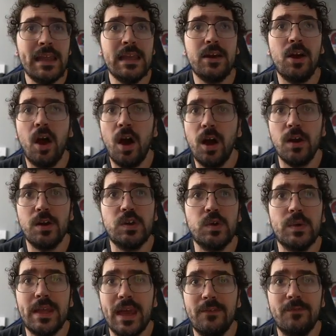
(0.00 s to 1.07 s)
card you
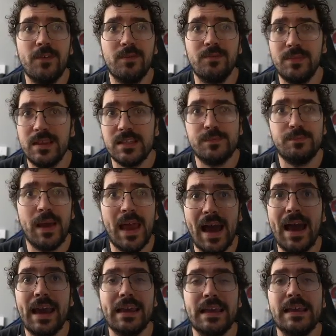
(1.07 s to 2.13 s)
get from this
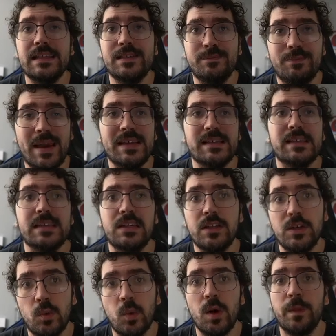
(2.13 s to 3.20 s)
pack is basically
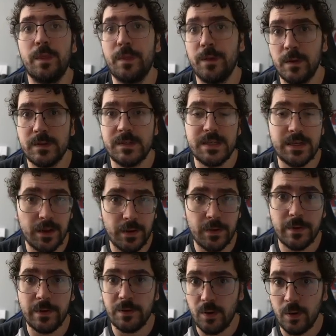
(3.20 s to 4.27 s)
worth
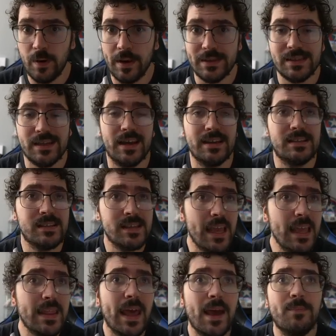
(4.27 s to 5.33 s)
1,300 coins. And I
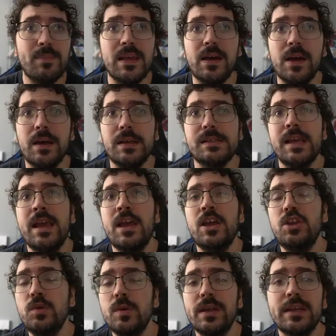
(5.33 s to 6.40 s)
say that because
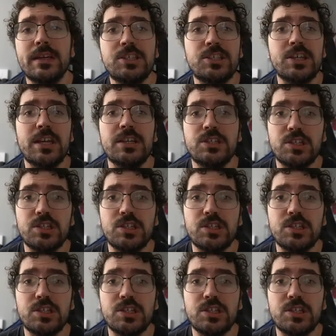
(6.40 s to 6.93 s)
you can exchange